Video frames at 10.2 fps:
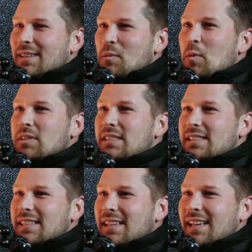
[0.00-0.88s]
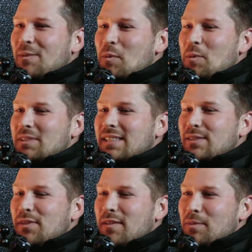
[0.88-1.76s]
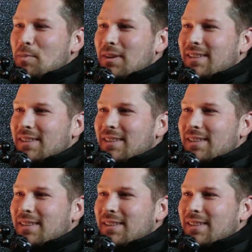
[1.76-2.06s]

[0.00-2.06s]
what was his favorite part